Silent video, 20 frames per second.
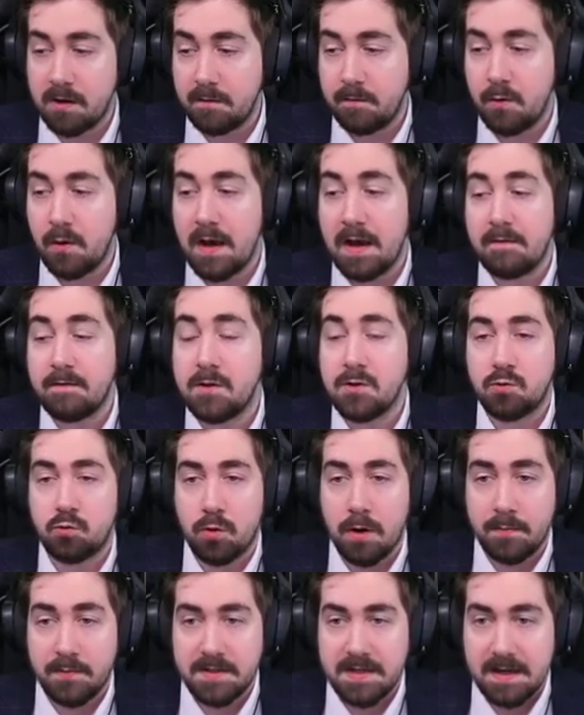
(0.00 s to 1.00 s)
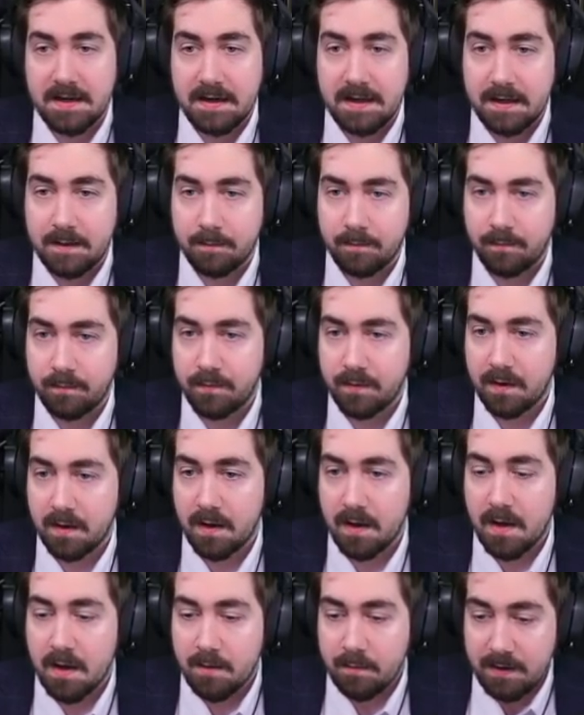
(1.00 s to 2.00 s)
if you haven't dropped any?
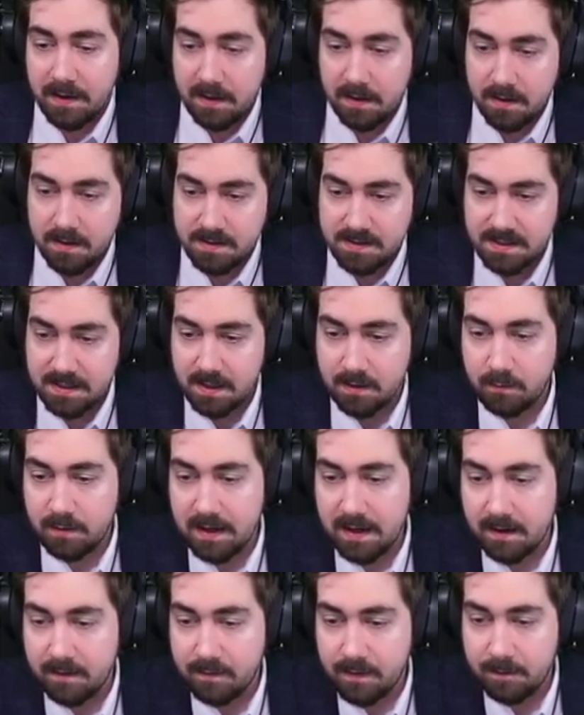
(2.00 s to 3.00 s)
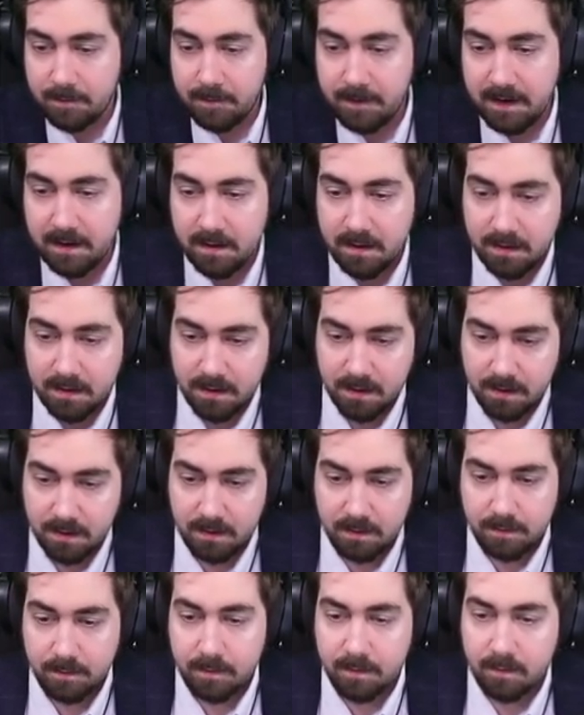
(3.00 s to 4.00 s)
Because here we have the feared,
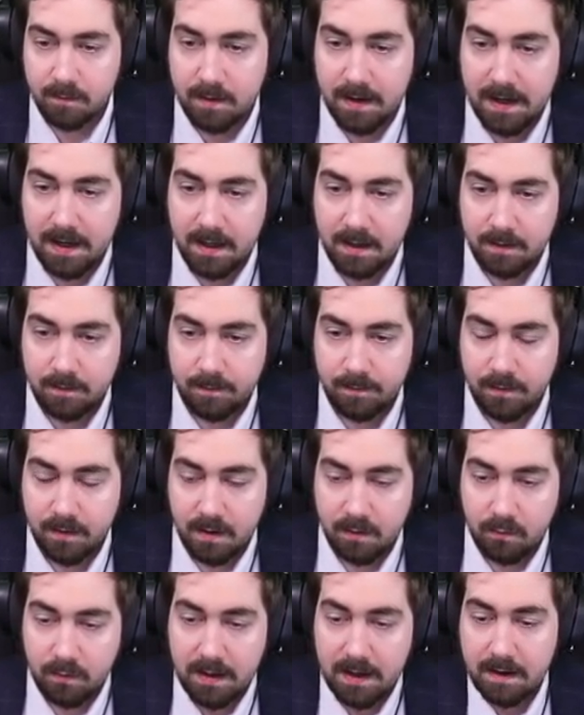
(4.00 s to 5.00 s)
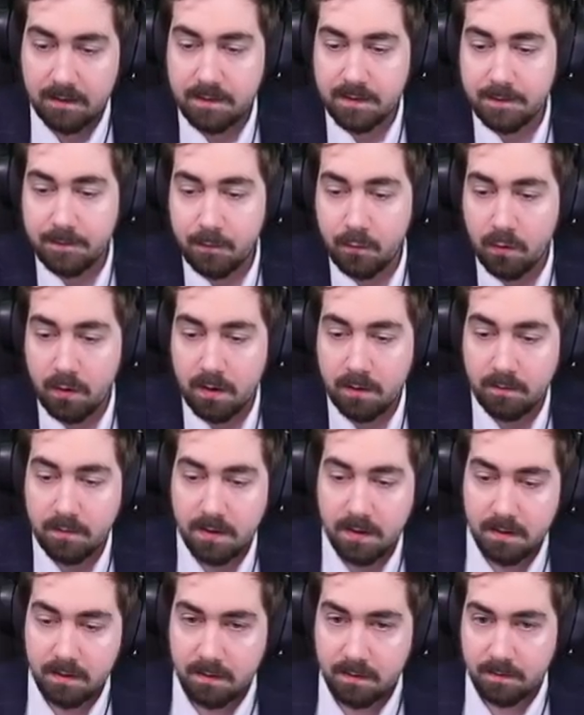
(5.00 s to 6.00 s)
right? We have the formed,
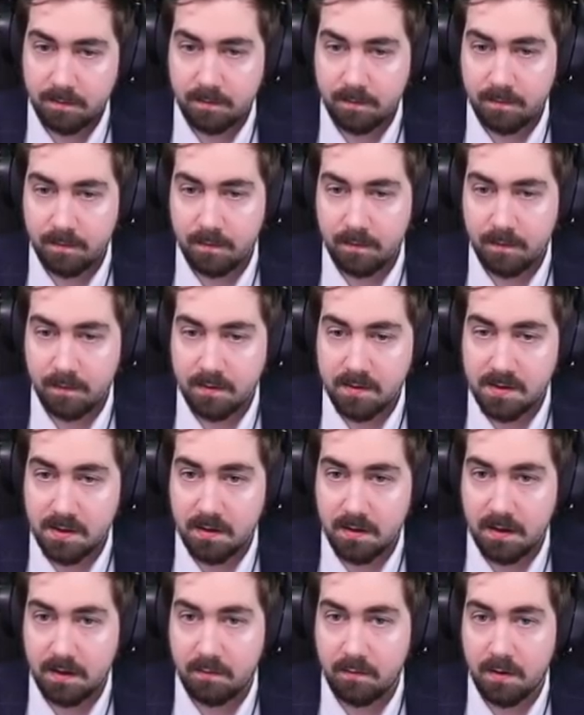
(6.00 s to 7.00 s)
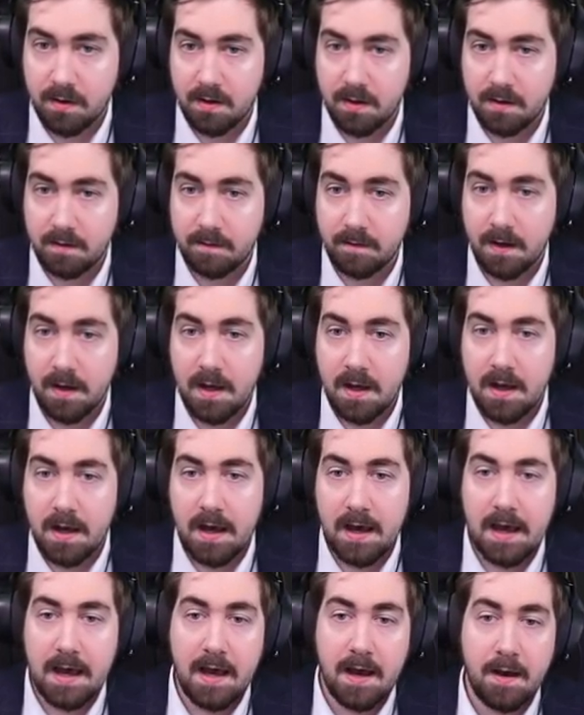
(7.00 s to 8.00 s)
which I only have one of.
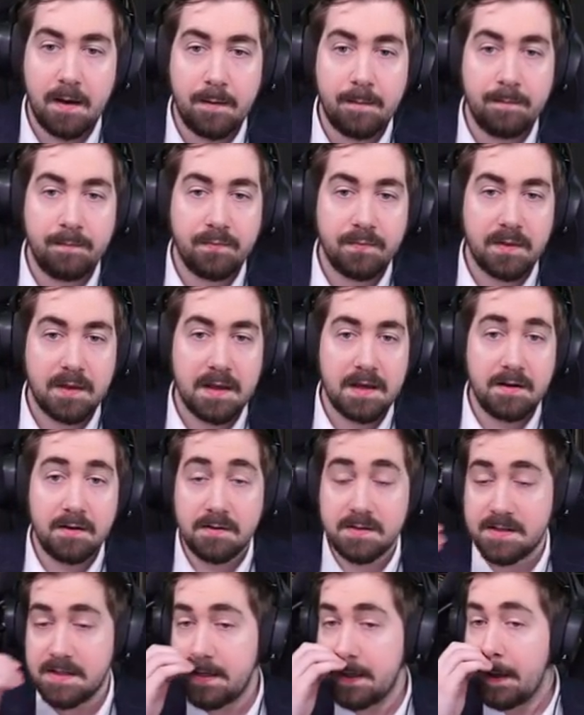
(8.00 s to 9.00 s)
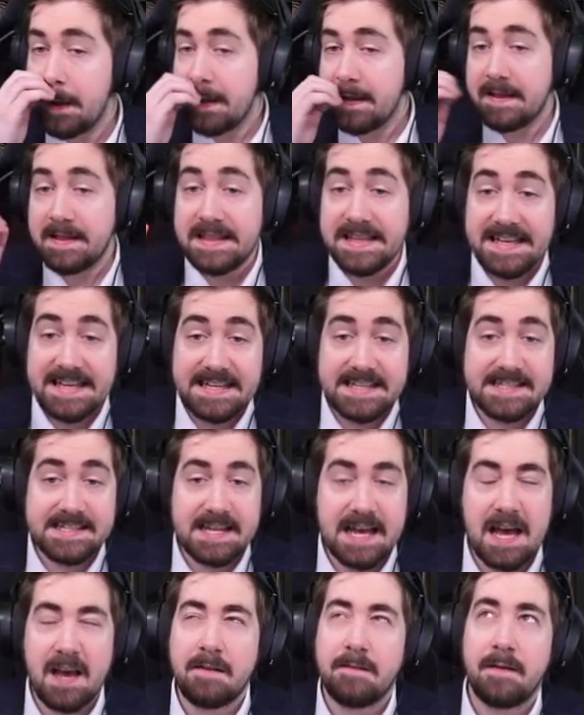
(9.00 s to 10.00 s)
And you can see these
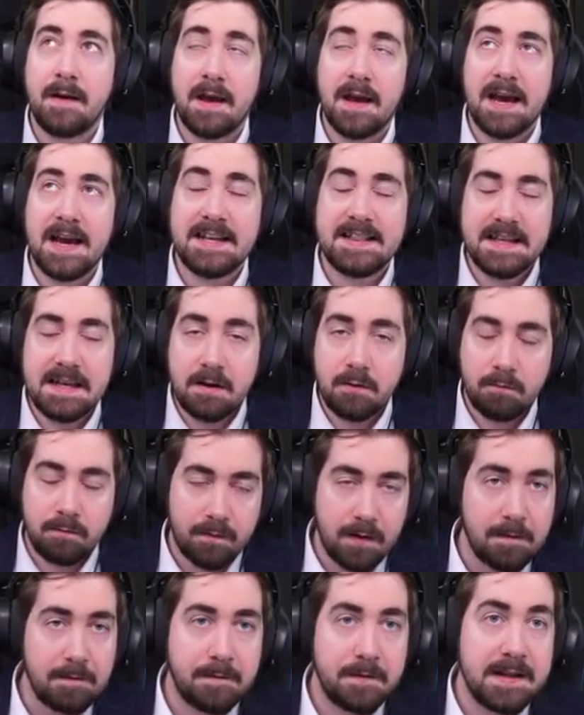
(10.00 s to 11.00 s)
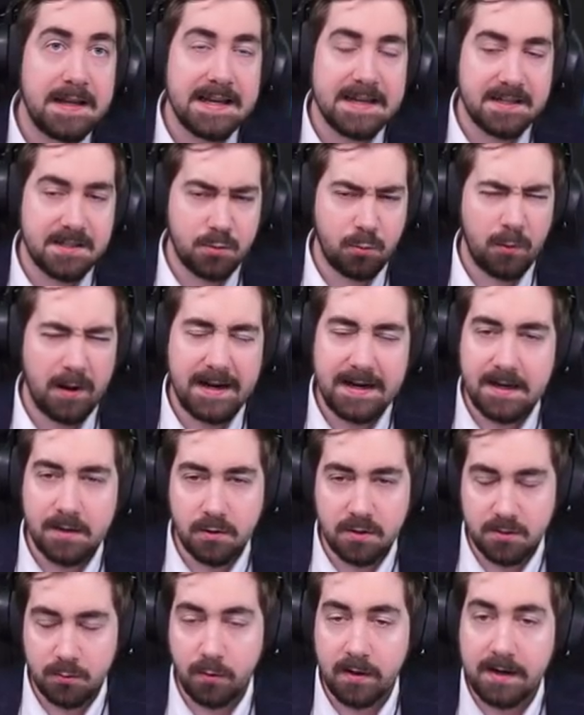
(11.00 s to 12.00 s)
have, I think, roughly a 20 or
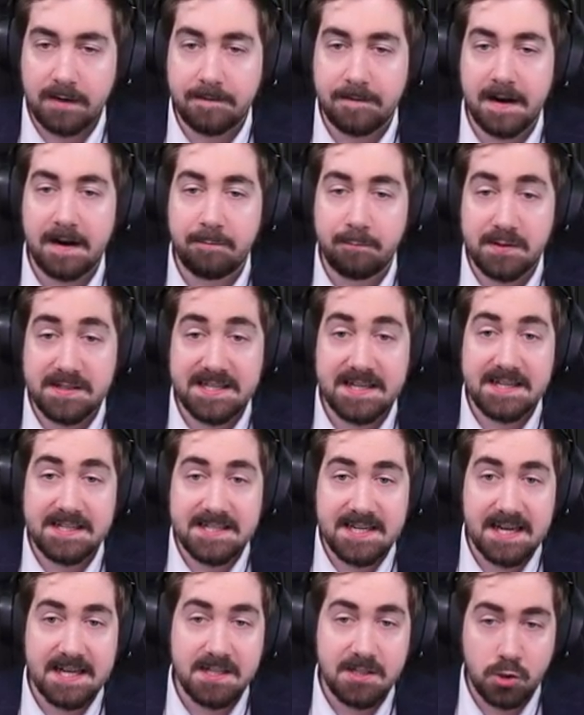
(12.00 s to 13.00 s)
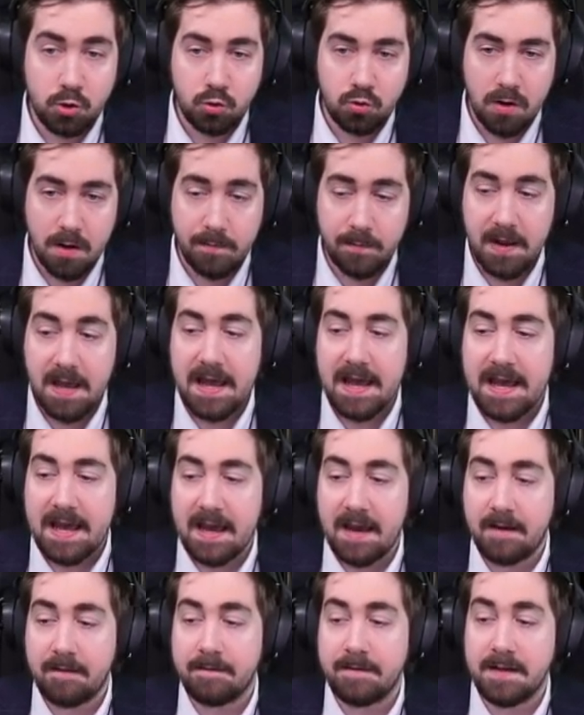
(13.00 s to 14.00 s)
25% chance to drop
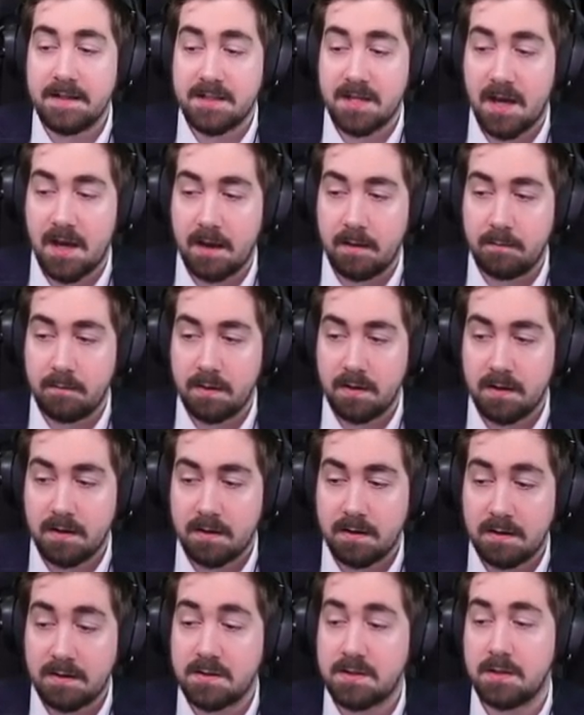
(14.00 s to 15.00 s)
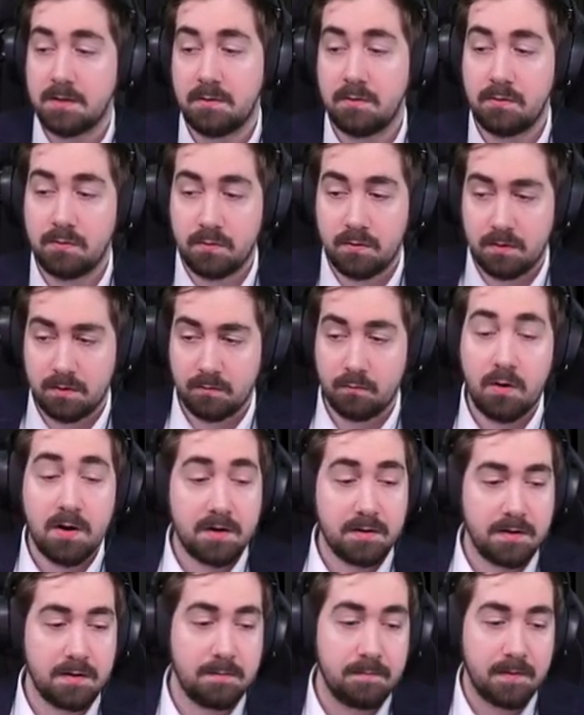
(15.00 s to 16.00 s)
every time you do one
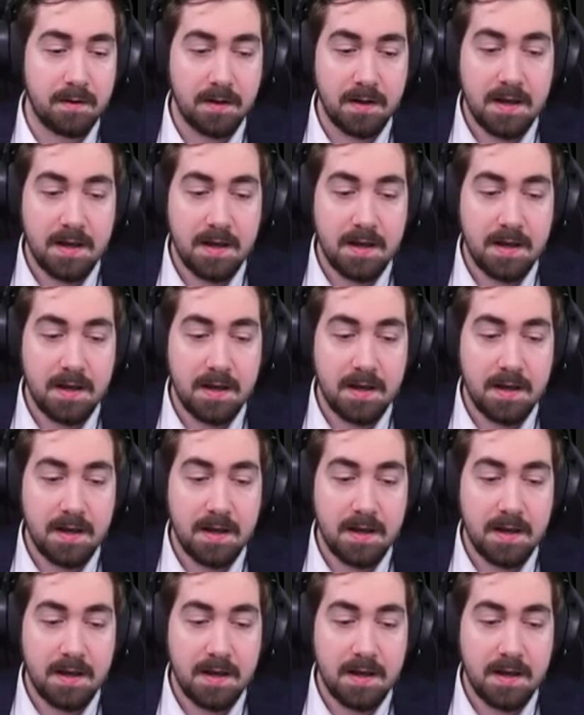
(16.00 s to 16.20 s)
of them.